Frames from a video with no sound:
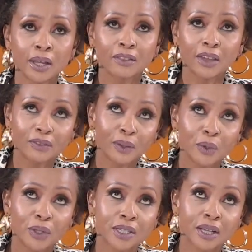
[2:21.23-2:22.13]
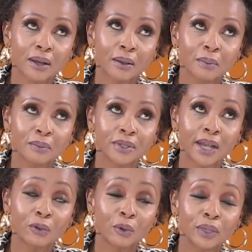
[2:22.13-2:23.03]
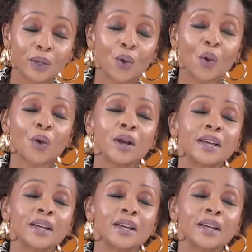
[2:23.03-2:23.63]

Then there was um, Nairobi Law.